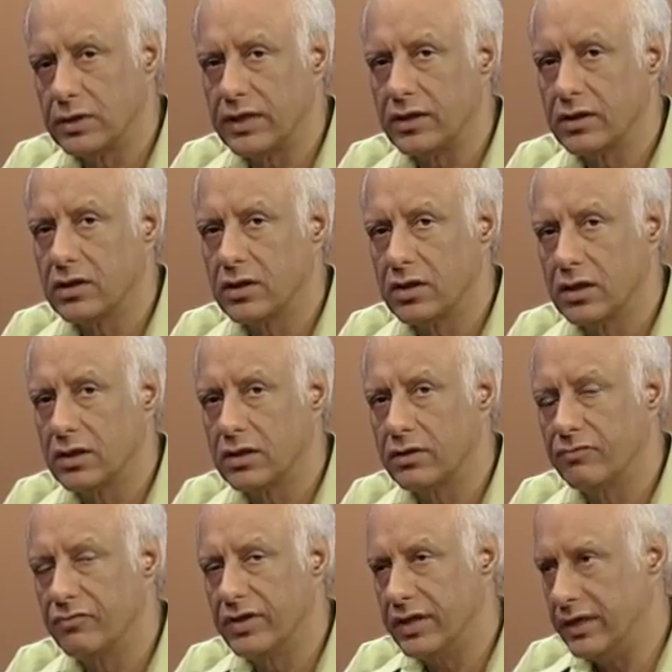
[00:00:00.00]
Like
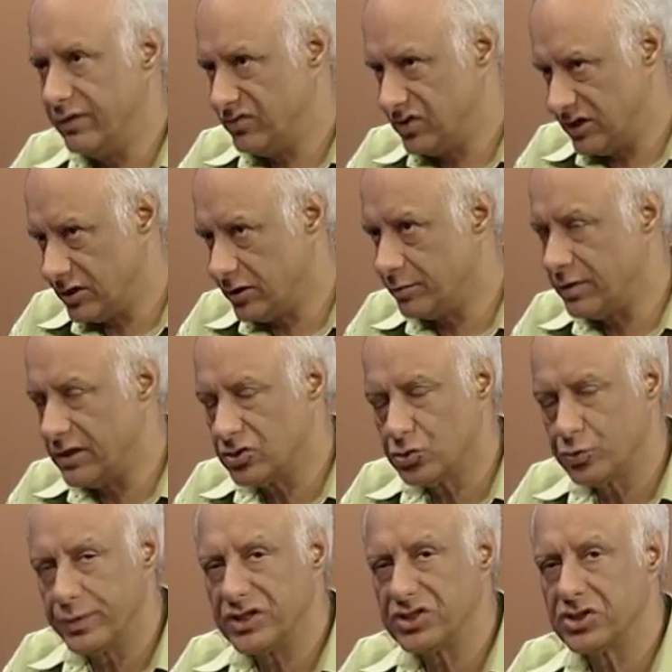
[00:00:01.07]
we have set up, as
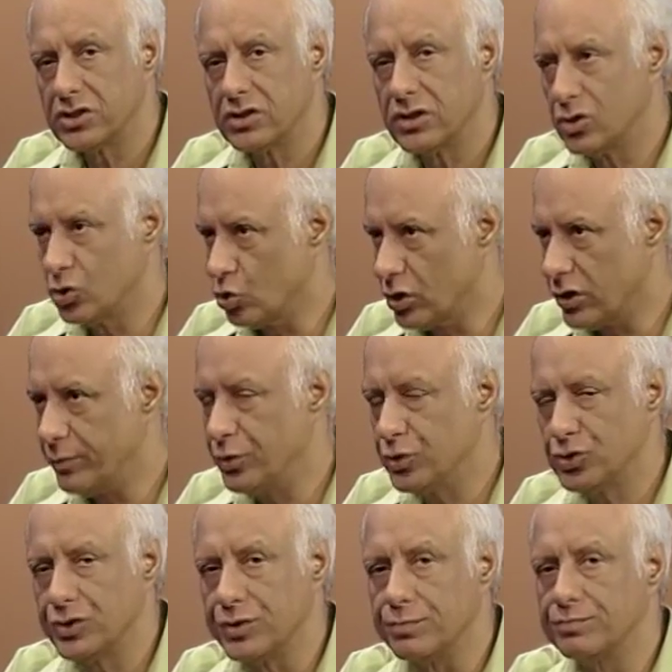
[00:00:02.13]
you mentioned, a Dogra
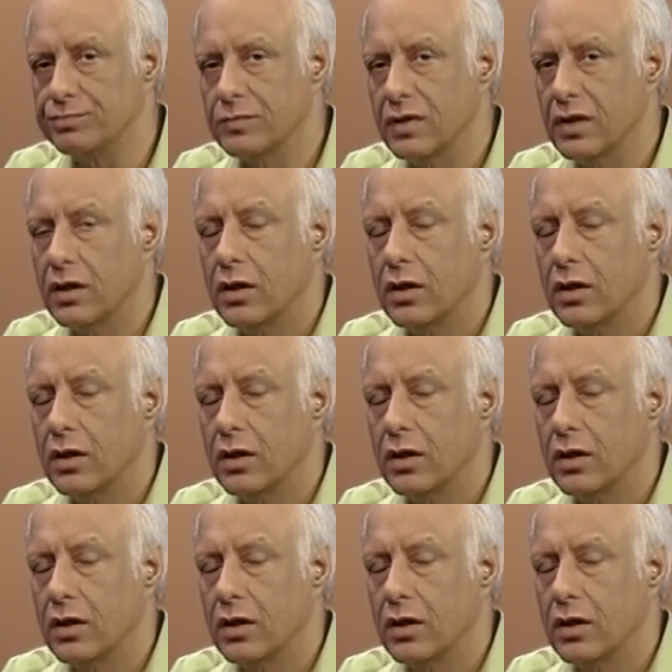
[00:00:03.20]
museum.